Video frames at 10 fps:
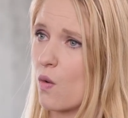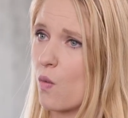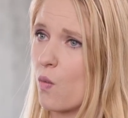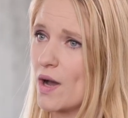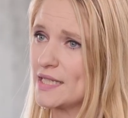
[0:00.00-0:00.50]

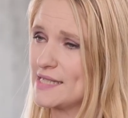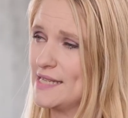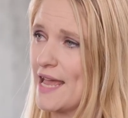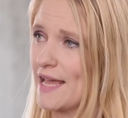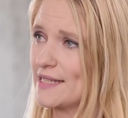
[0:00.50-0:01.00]
what's
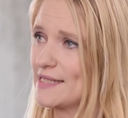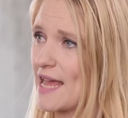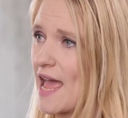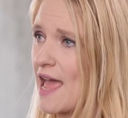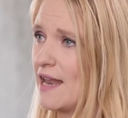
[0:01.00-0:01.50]
next?
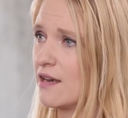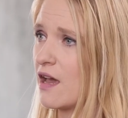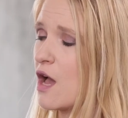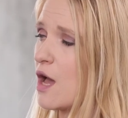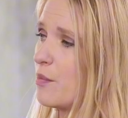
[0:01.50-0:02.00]
And
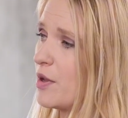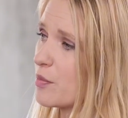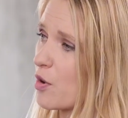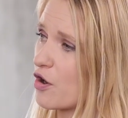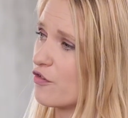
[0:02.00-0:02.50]
a big
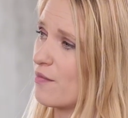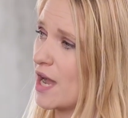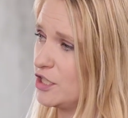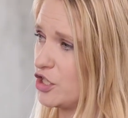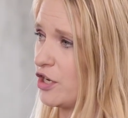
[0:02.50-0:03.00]
part of
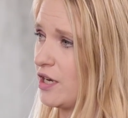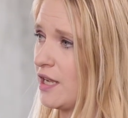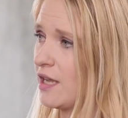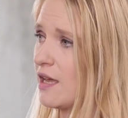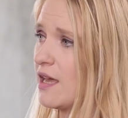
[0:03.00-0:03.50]
my
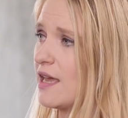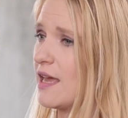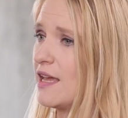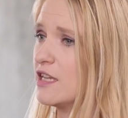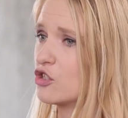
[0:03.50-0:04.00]
journey
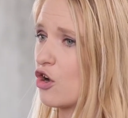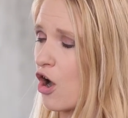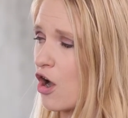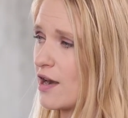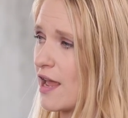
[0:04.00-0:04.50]
is
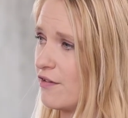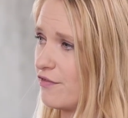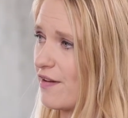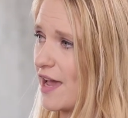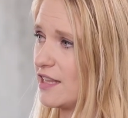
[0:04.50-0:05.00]
God and
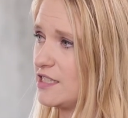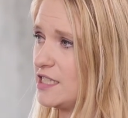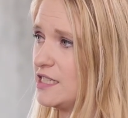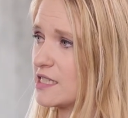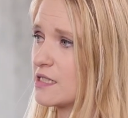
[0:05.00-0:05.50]
faith.
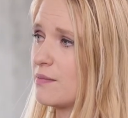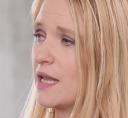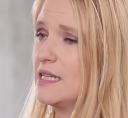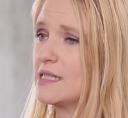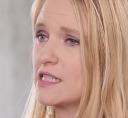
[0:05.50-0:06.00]
Jesus
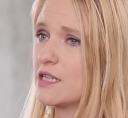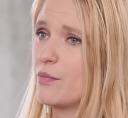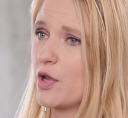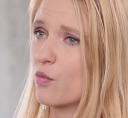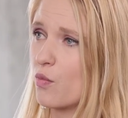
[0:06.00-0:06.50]
plays such a
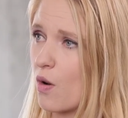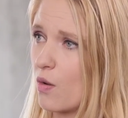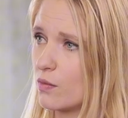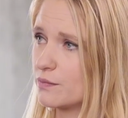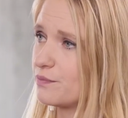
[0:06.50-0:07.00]
big
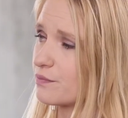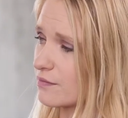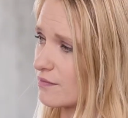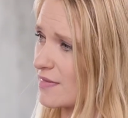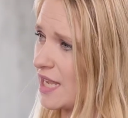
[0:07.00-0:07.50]
role
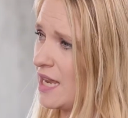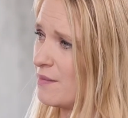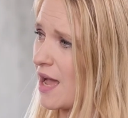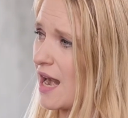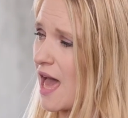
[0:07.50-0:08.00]
in
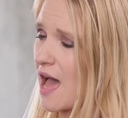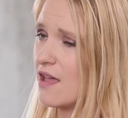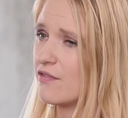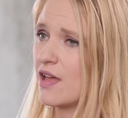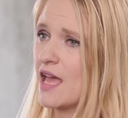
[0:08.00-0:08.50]
my
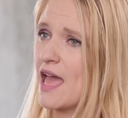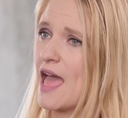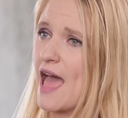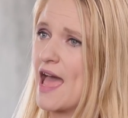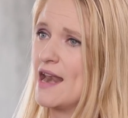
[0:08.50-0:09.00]
life.
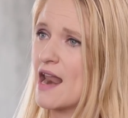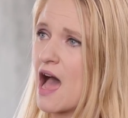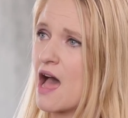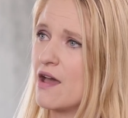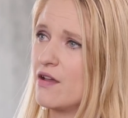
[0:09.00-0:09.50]
And
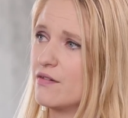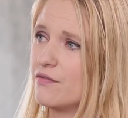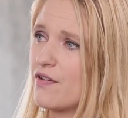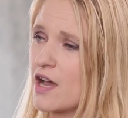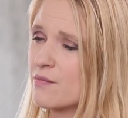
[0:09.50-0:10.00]
I
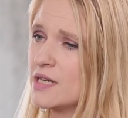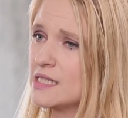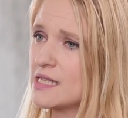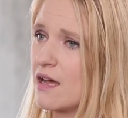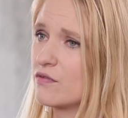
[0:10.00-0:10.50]
found
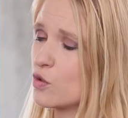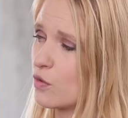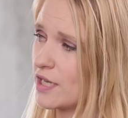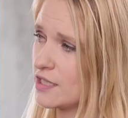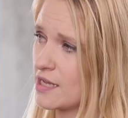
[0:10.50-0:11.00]
myself
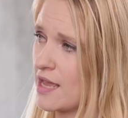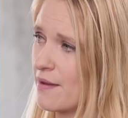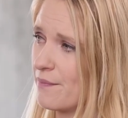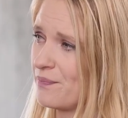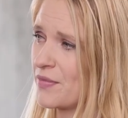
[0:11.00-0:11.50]
talking to
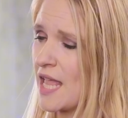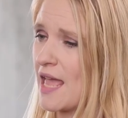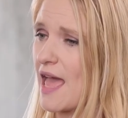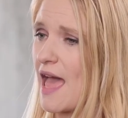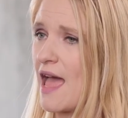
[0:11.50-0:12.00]
him
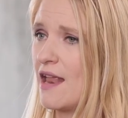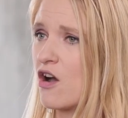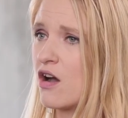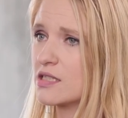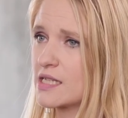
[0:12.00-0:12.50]
and
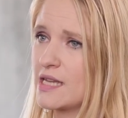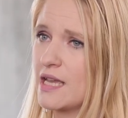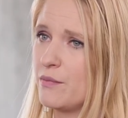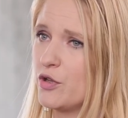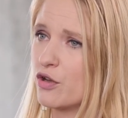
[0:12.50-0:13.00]
asking
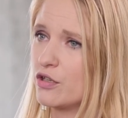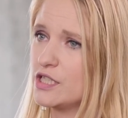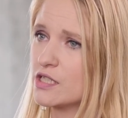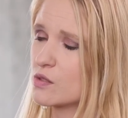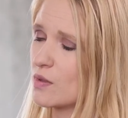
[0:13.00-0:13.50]
him,
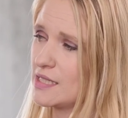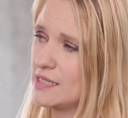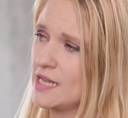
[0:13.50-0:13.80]
Jesus, what's